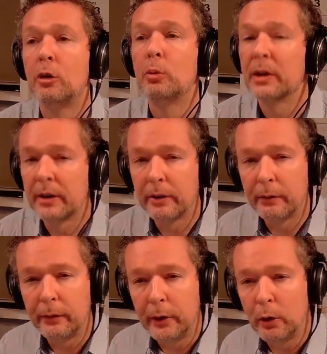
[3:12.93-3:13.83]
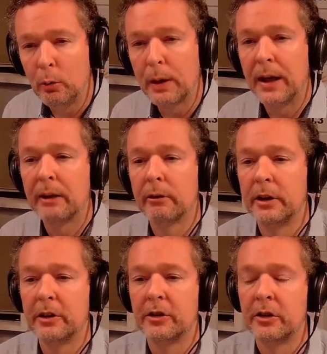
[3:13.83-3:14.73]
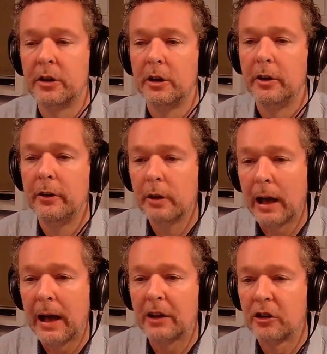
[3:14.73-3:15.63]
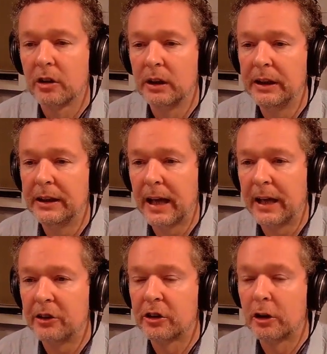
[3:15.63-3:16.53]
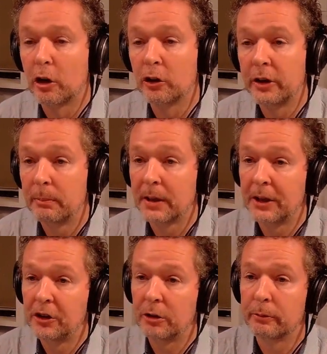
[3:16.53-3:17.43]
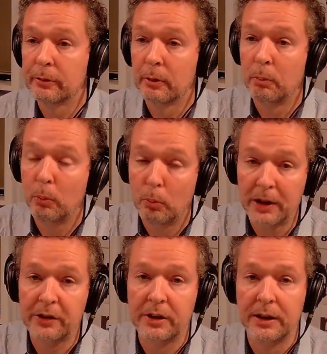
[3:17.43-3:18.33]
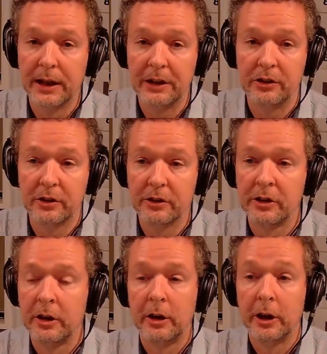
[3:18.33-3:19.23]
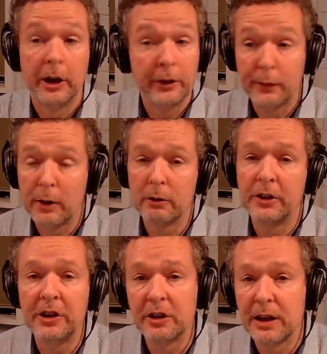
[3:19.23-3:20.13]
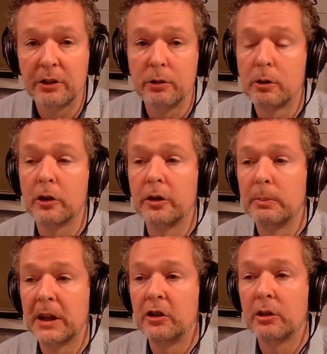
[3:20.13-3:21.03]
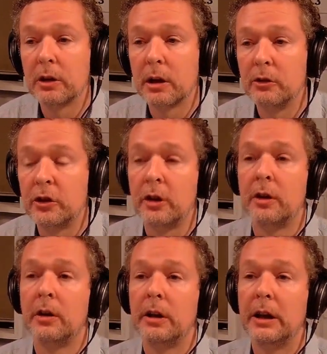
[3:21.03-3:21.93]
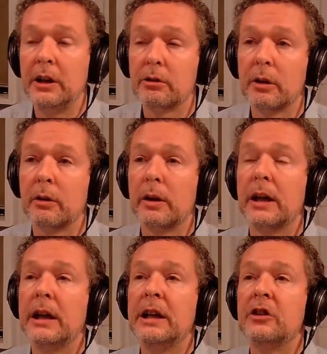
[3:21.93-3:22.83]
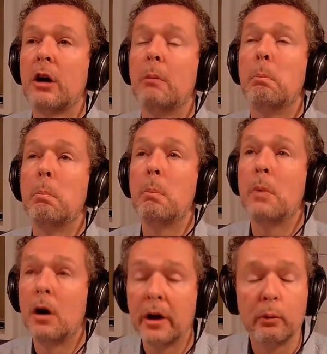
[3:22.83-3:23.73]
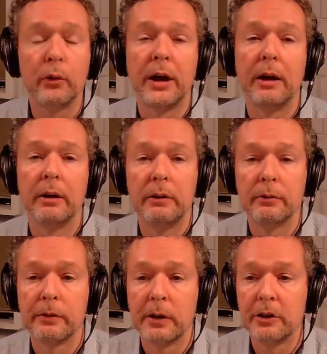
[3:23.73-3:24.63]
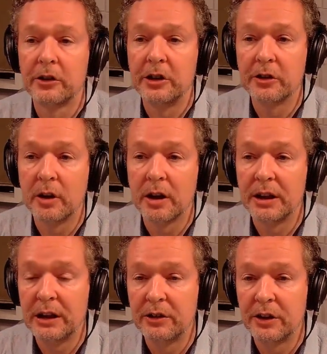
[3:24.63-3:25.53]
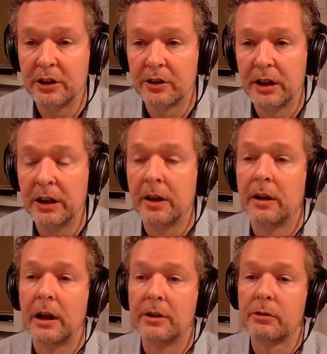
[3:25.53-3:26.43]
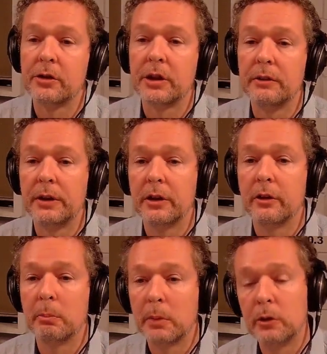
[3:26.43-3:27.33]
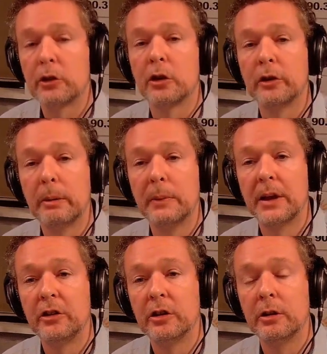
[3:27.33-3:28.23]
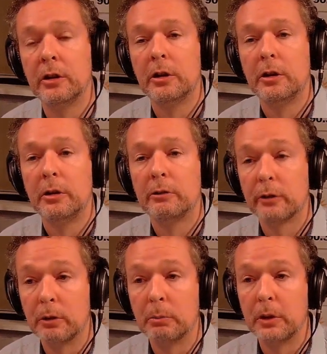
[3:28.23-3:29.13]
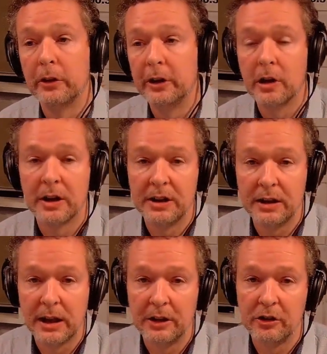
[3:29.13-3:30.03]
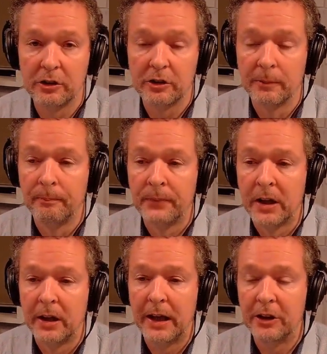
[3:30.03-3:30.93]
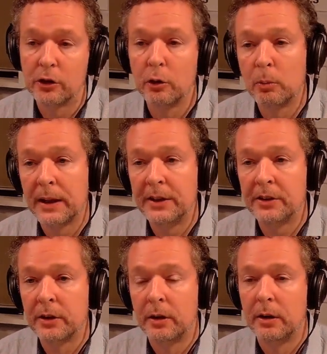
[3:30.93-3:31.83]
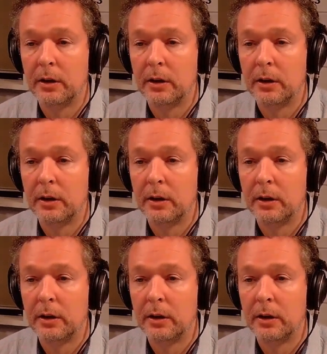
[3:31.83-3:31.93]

one of the few areas that actually gets condemnation from Western nations. As far as international condemnation goes, Israel is miles out in front since 1960 as receiving the most condemnation from the United Nations. It's always